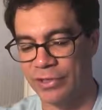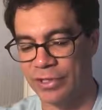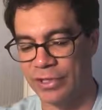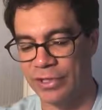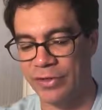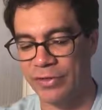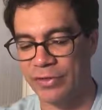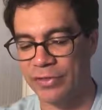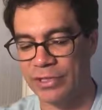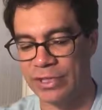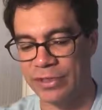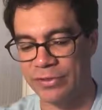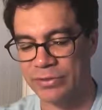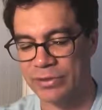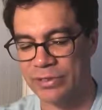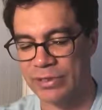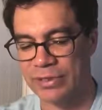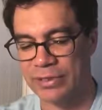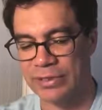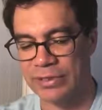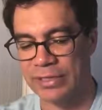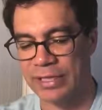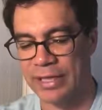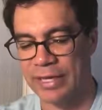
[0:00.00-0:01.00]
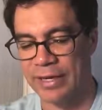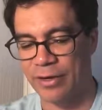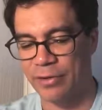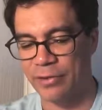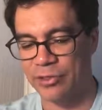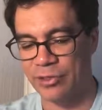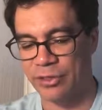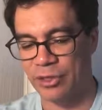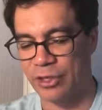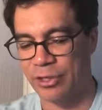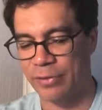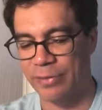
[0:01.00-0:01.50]
video is I
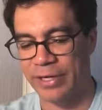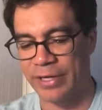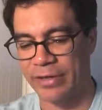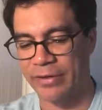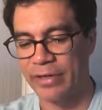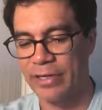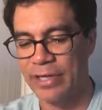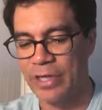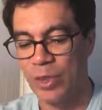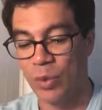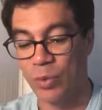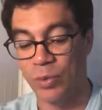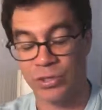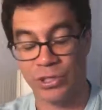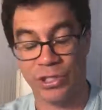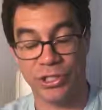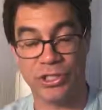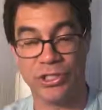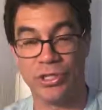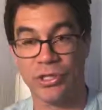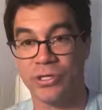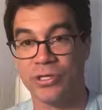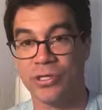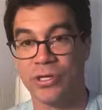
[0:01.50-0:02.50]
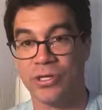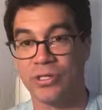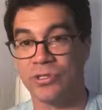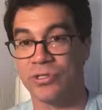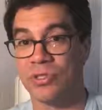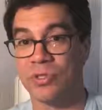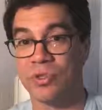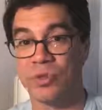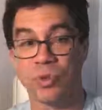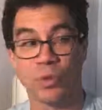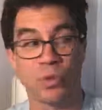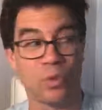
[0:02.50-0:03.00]
always talk about what they should have taught
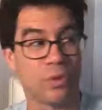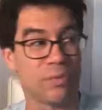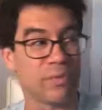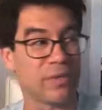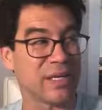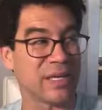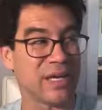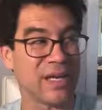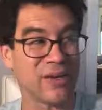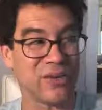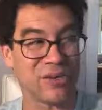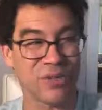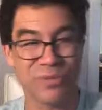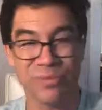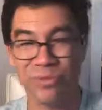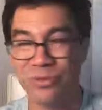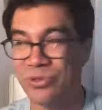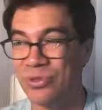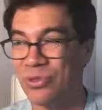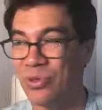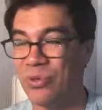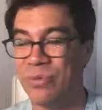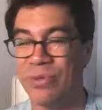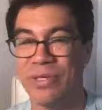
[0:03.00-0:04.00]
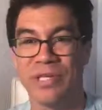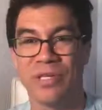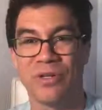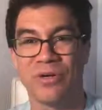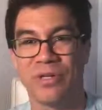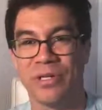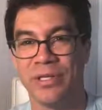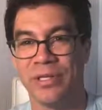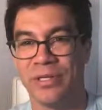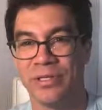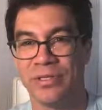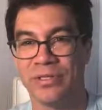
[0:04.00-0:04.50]
us in school. I'm like, how come there's nobody
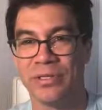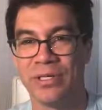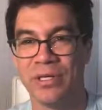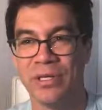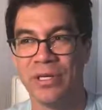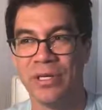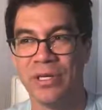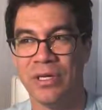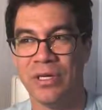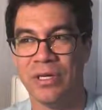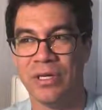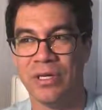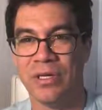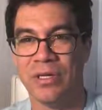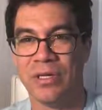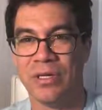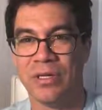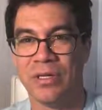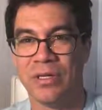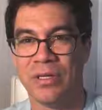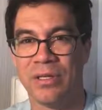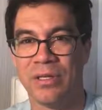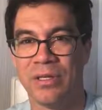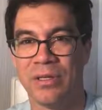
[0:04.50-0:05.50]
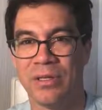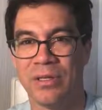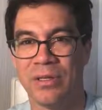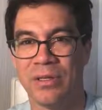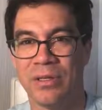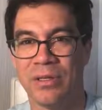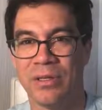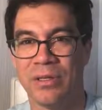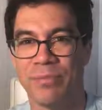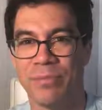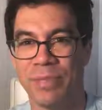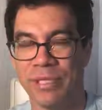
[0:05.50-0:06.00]
learning this?
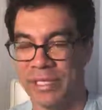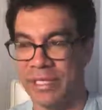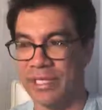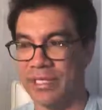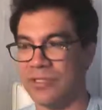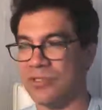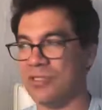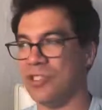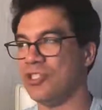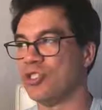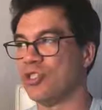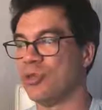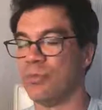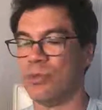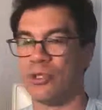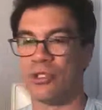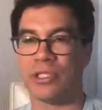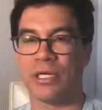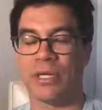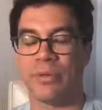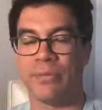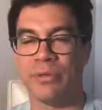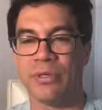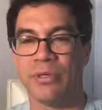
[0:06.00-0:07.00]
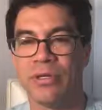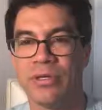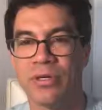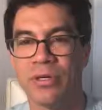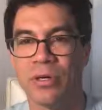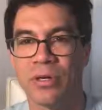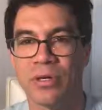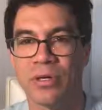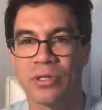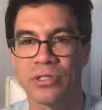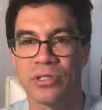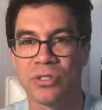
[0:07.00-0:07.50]
McKinsey's a
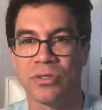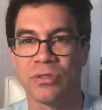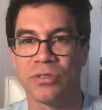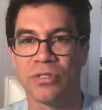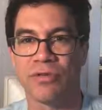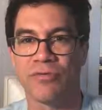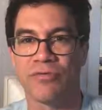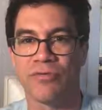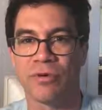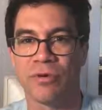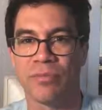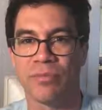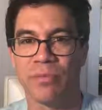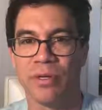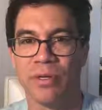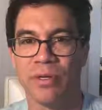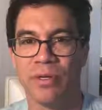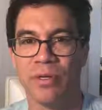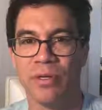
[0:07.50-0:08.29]
multi-billion-dollar consulting firm.